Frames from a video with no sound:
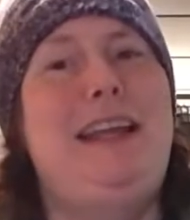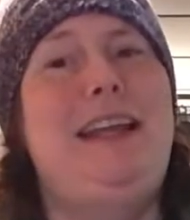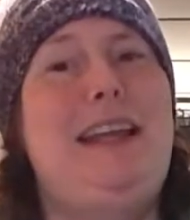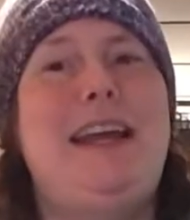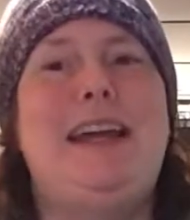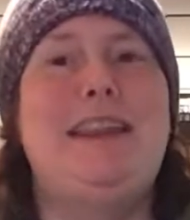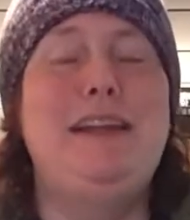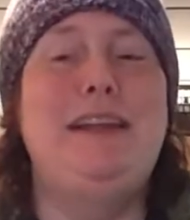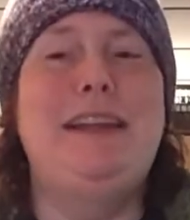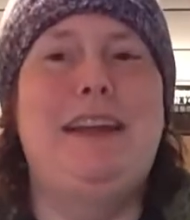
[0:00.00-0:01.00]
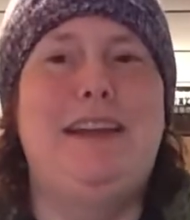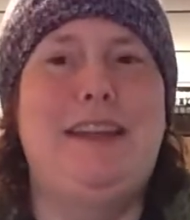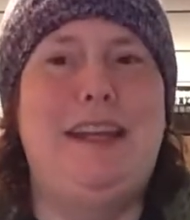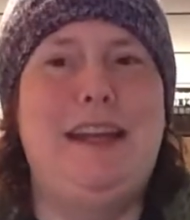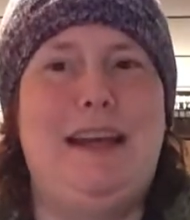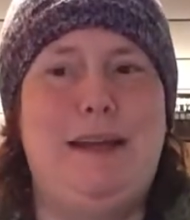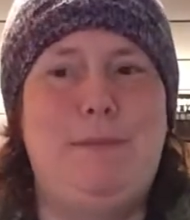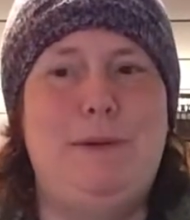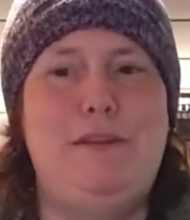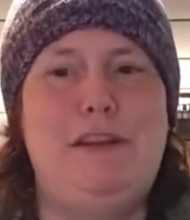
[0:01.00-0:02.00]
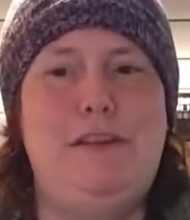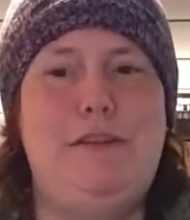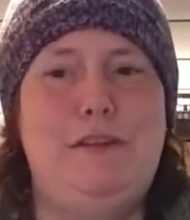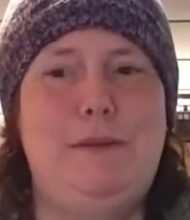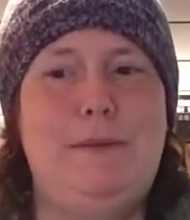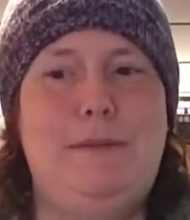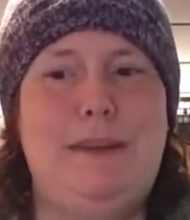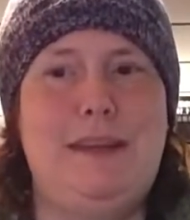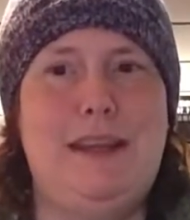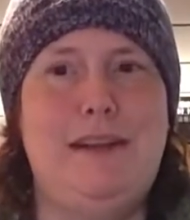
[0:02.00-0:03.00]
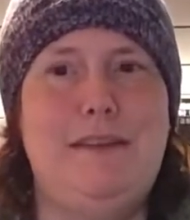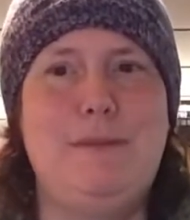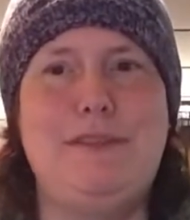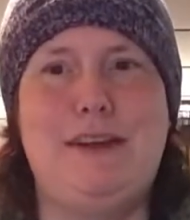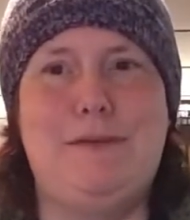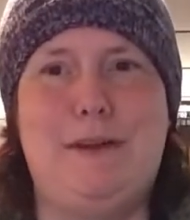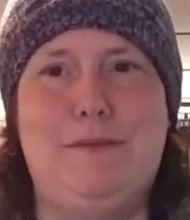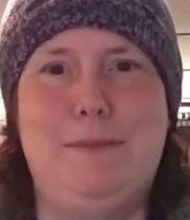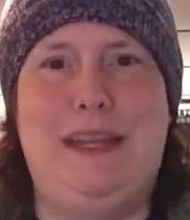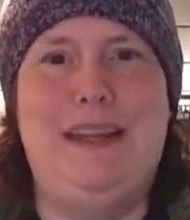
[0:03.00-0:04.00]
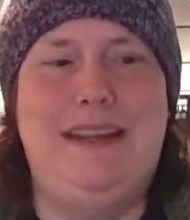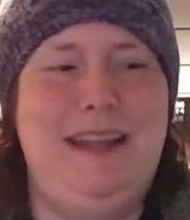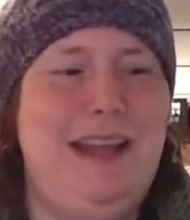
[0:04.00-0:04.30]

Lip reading: Yeah, thank you, Kelly. I appreciate you getting some stuff off me.